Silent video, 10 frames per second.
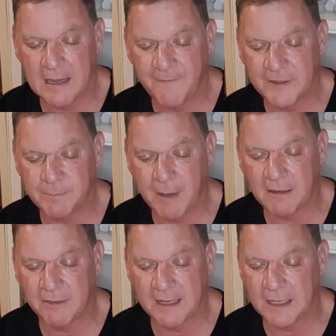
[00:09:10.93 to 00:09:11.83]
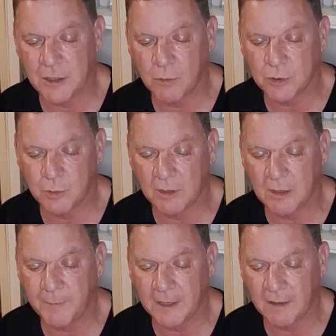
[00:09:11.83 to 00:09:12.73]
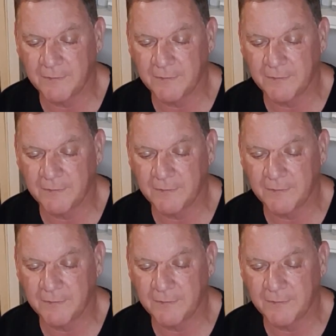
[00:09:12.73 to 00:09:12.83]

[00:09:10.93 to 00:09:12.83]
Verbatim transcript: If it's better that I don't do Olympic